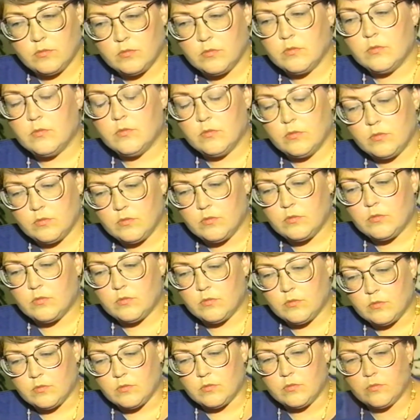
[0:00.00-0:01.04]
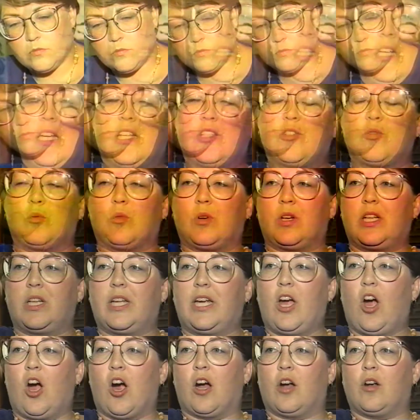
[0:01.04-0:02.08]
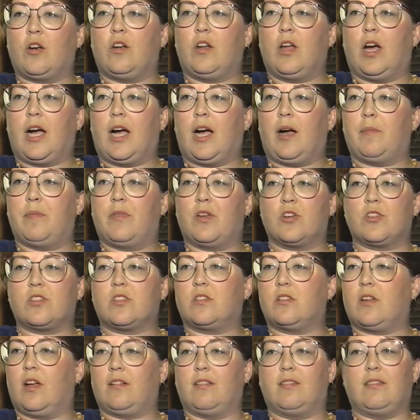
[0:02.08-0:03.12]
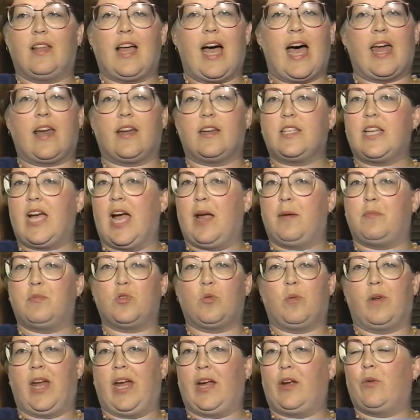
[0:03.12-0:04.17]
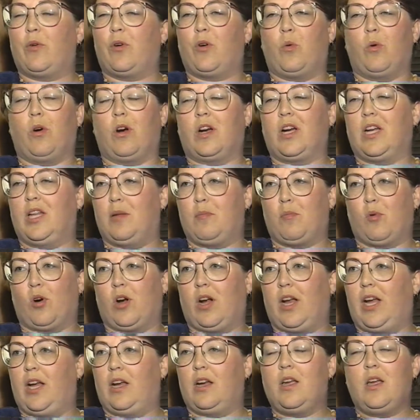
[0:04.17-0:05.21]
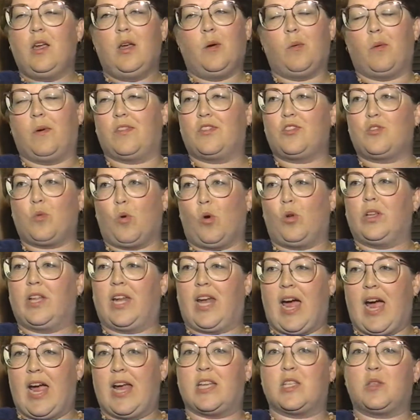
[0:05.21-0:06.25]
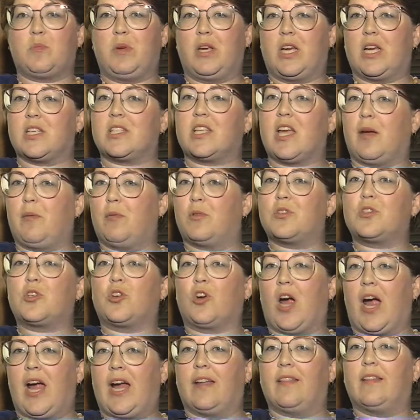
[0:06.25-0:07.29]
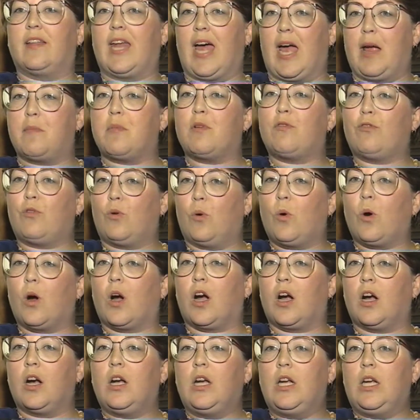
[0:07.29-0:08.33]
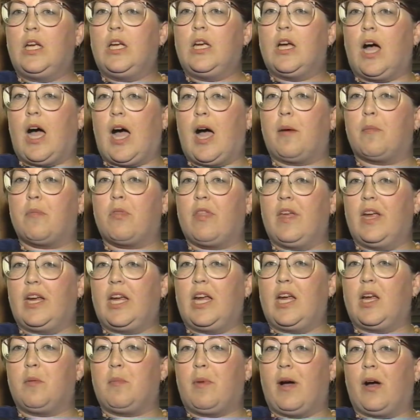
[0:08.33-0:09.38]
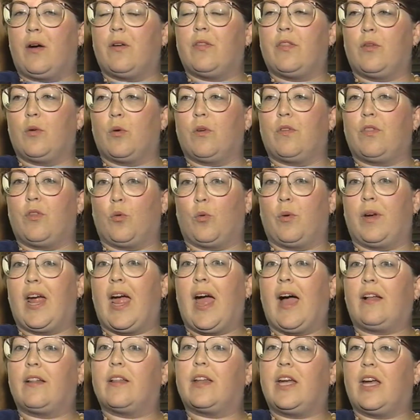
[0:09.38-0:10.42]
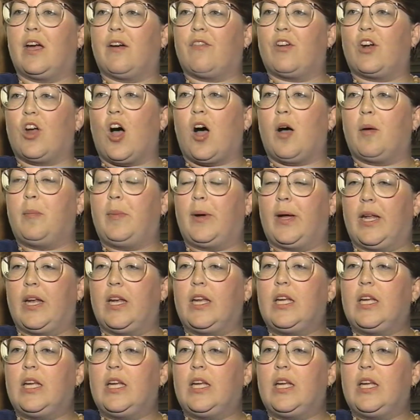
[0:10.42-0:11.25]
It is hard. It's really hard. There's a lot of times when I go to work in the morning with swollen eyes because I was crying the night before, thinking about the reality of it all. But,